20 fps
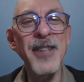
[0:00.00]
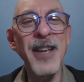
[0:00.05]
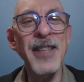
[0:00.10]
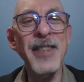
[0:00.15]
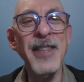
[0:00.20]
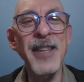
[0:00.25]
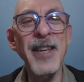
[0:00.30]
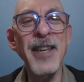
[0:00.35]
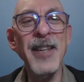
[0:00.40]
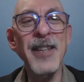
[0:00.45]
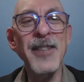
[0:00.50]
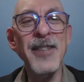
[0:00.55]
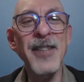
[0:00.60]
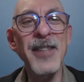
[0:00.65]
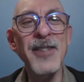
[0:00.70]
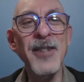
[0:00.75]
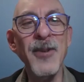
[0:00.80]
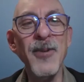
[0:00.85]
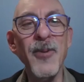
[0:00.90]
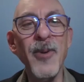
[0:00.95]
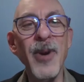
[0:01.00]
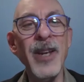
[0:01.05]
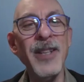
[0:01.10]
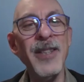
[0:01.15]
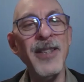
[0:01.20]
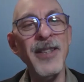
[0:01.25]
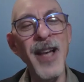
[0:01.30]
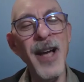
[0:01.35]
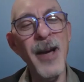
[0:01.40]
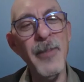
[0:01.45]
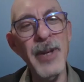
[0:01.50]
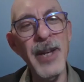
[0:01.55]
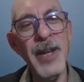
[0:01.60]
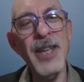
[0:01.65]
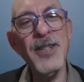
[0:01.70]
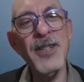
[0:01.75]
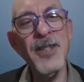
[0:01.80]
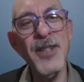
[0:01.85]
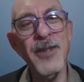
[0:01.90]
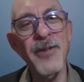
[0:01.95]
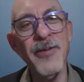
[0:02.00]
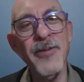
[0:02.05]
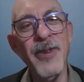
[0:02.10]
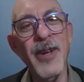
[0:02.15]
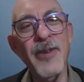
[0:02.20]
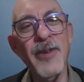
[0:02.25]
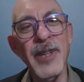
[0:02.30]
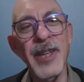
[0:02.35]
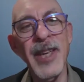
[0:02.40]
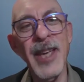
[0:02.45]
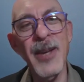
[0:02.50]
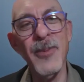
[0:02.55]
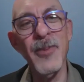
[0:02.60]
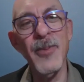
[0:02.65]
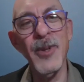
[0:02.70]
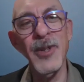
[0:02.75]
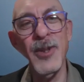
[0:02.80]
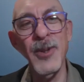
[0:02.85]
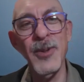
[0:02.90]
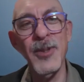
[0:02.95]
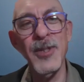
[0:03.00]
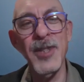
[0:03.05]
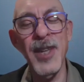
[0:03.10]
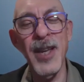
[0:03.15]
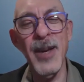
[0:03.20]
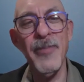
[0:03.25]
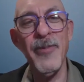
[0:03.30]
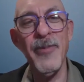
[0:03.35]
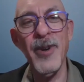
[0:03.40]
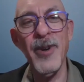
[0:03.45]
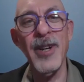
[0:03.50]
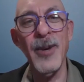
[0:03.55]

I think it's a great combination of again what you see up front.